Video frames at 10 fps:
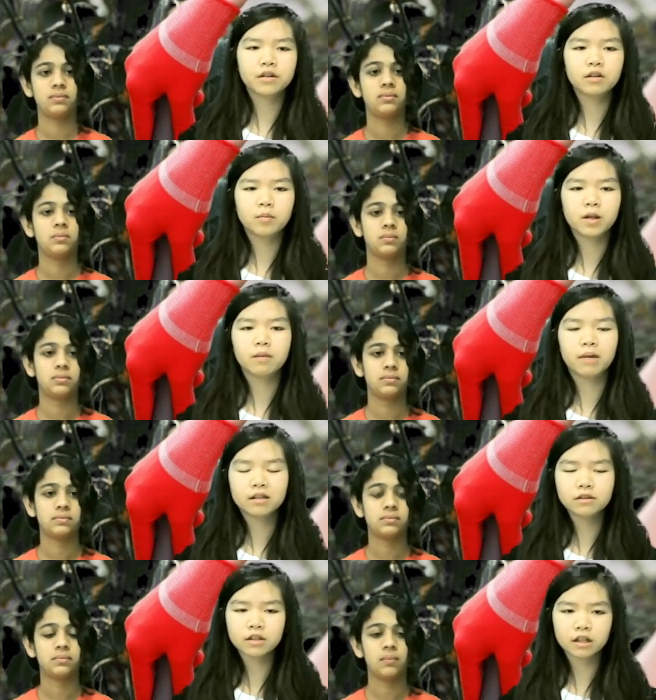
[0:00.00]
Speaker 1: you to be the best
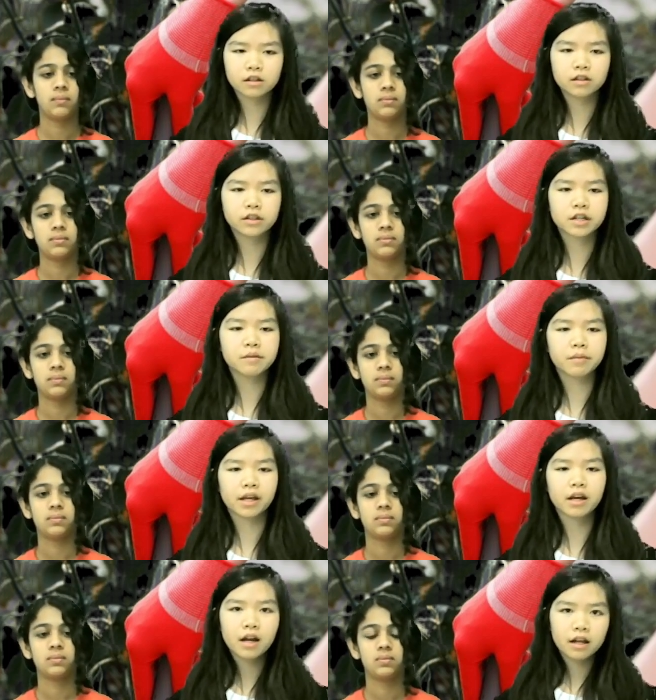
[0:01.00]
recyclers you can be.
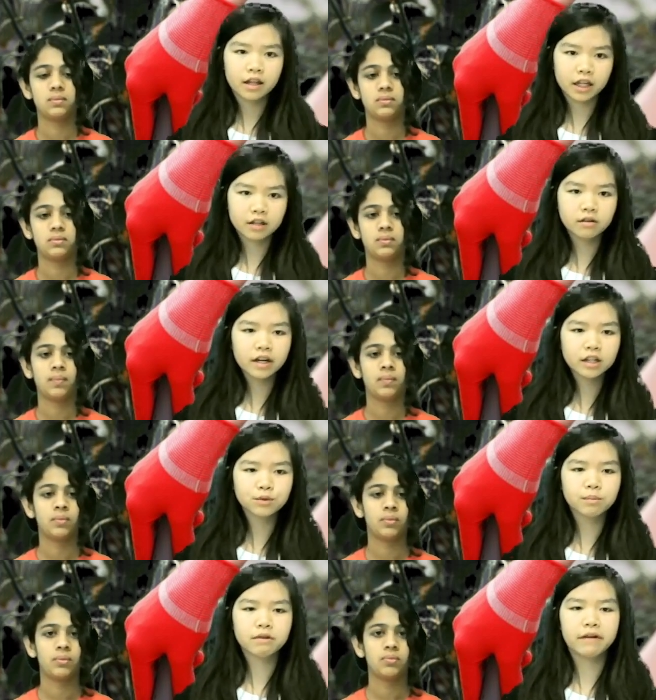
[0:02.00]
The Eco Lions will
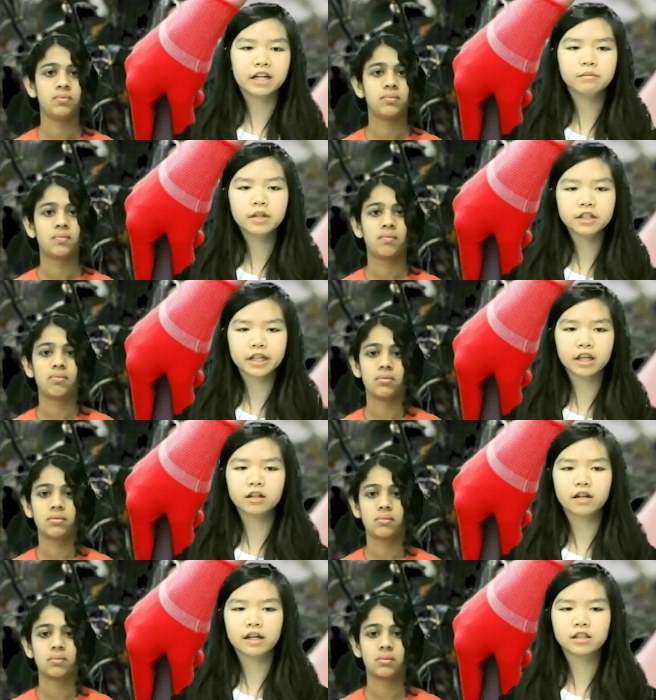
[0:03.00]
be randomly checking your
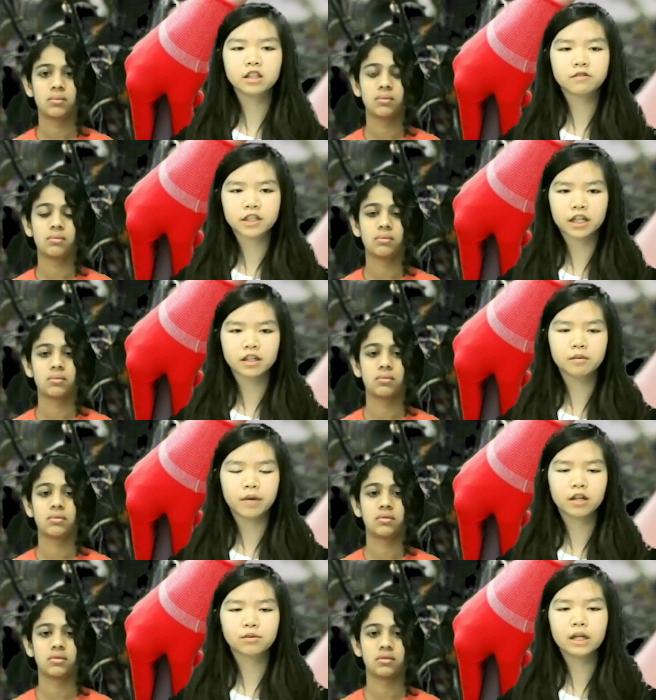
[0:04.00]
classes' recycling
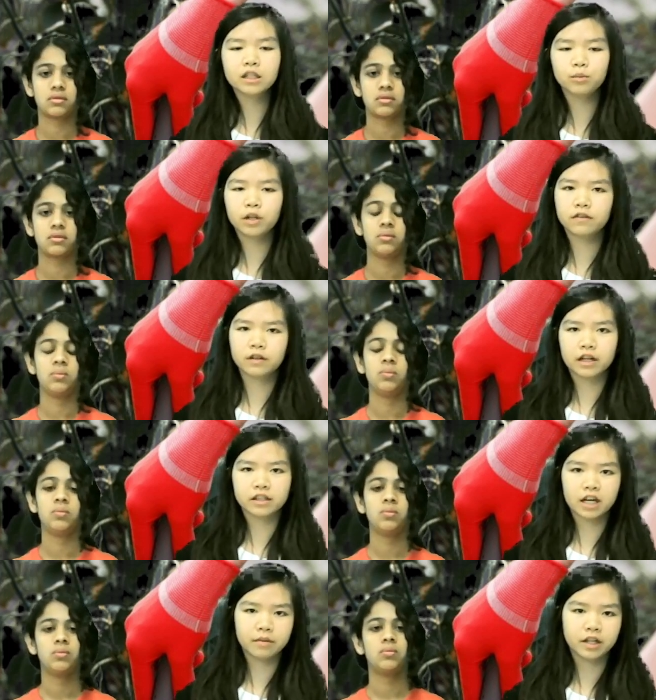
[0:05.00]
bin twice a week for
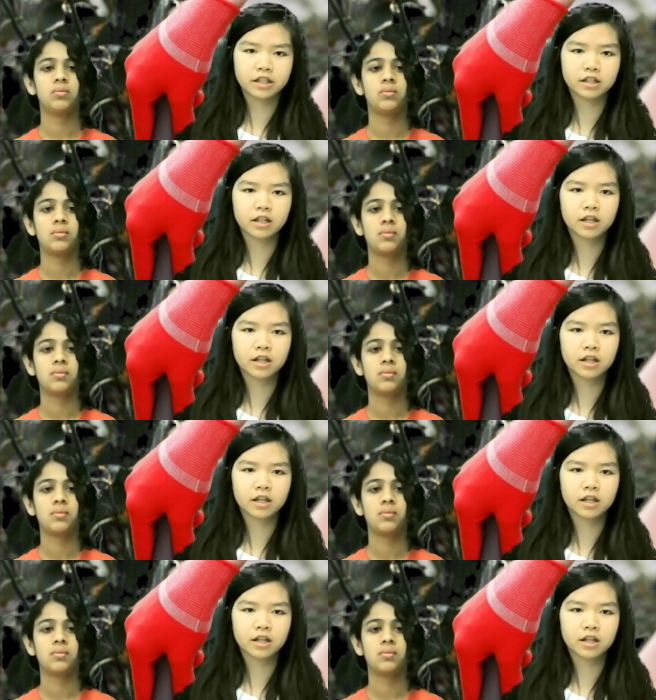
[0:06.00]
contamination.